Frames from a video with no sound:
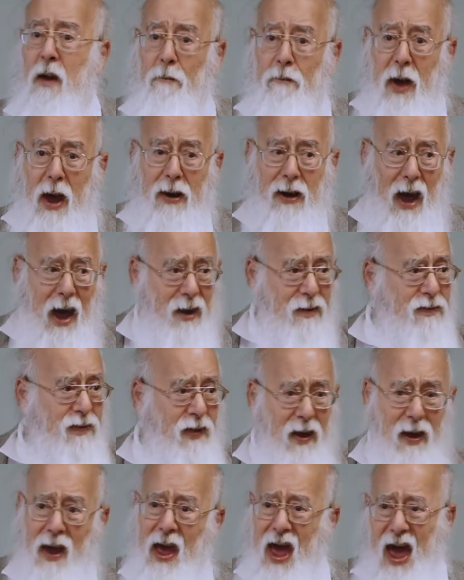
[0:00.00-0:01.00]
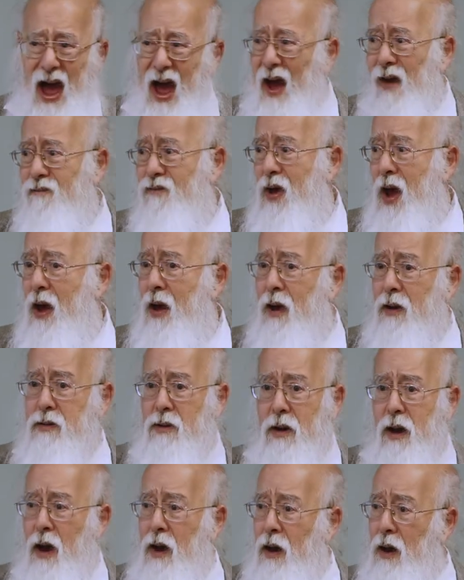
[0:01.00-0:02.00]
But I think I've
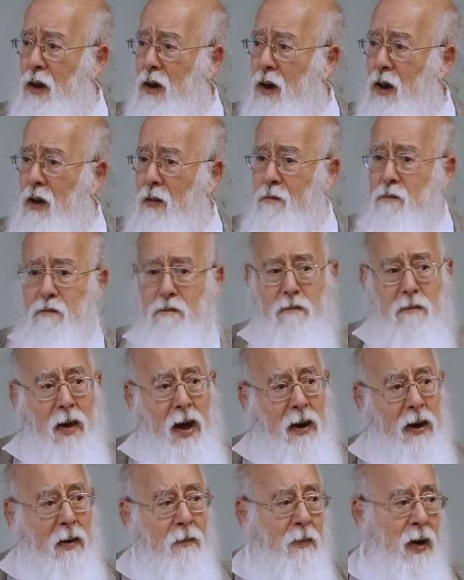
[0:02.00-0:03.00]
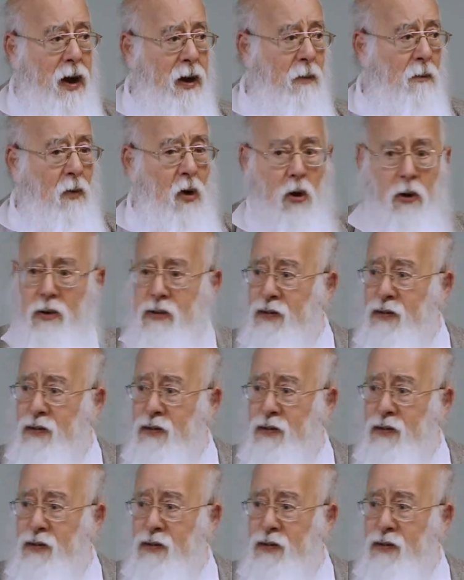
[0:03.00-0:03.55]
got uh, many, many more